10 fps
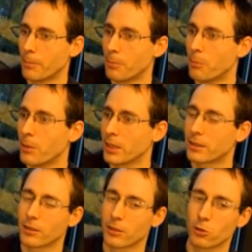
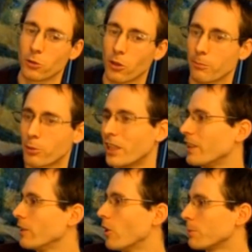but you don't put
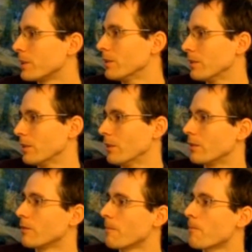any obstacles in
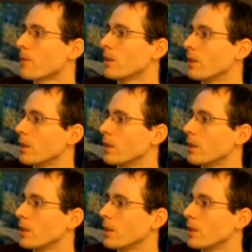it.